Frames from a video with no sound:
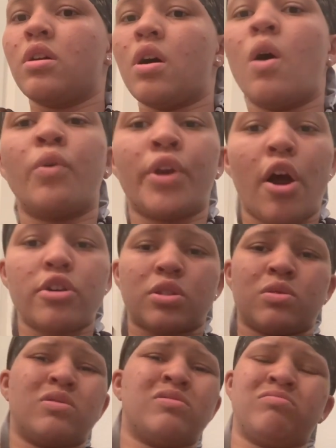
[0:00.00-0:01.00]
oh, and
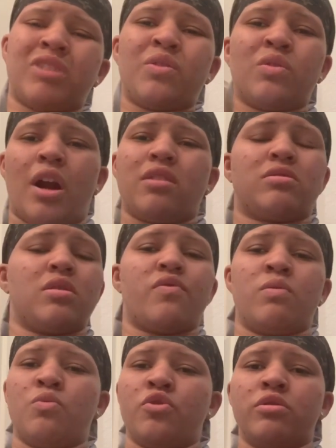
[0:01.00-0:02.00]
also I do a lot of stuff
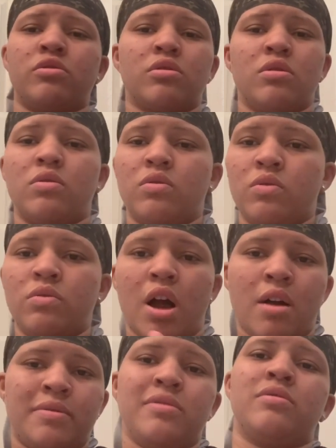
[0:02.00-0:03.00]
in the morning, so
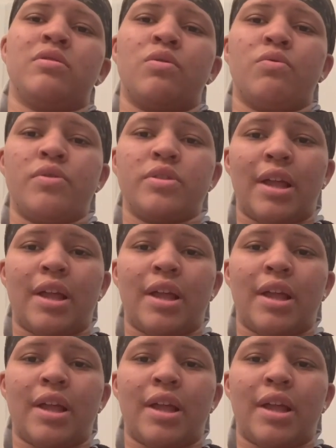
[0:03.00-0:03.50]
I just don't want to,